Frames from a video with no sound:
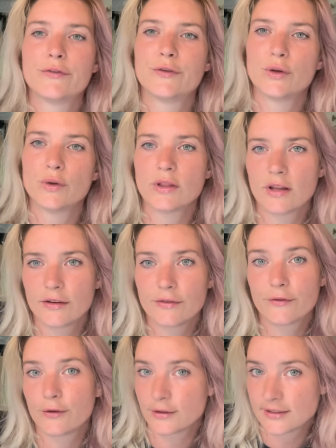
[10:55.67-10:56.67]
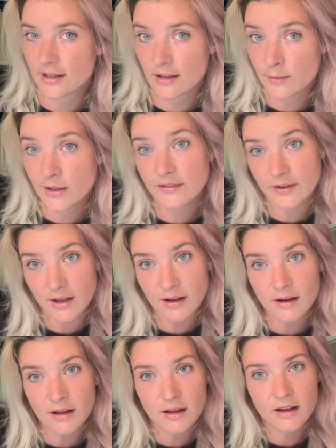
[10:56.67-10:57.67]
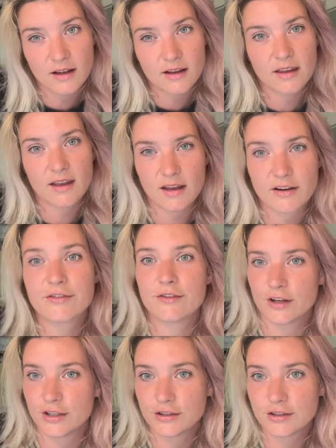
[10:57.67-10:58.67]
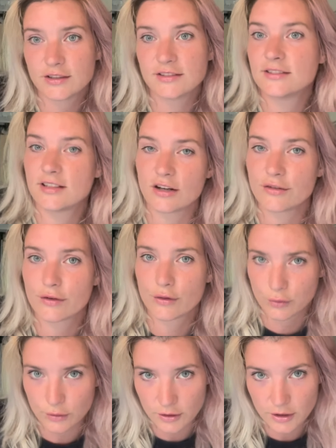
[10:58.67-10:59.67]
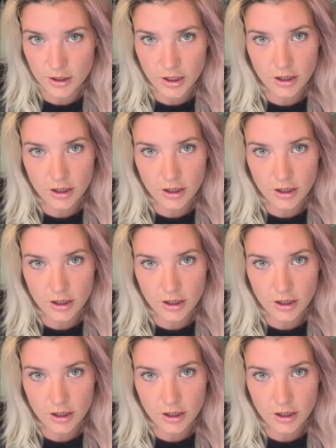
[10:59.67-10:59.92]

you live full-time in a van, get a fridge instead of a cooler,